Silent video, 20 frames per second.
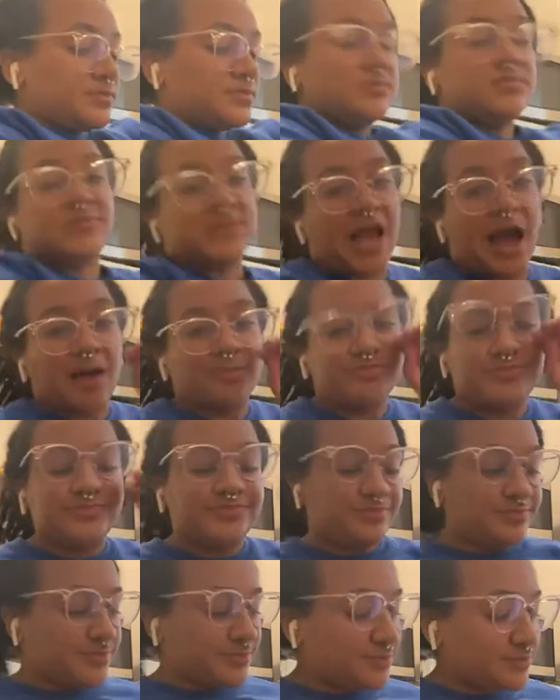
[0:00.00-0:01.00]
No.
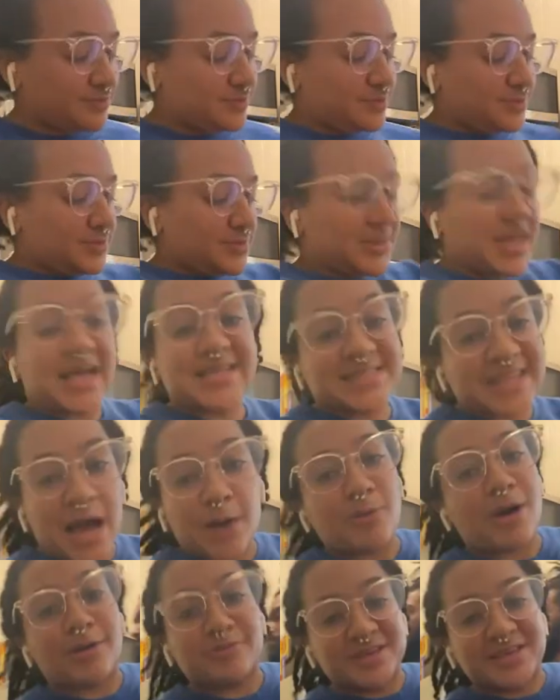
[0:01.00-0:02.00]
That's
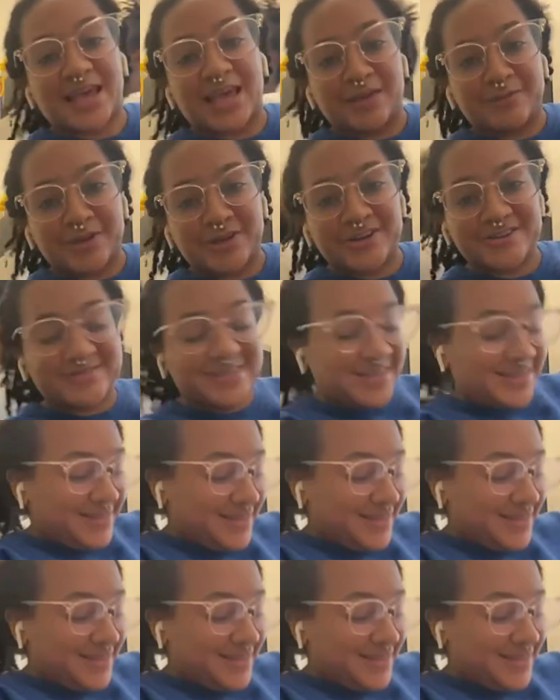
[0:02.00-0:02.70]
not why we came here.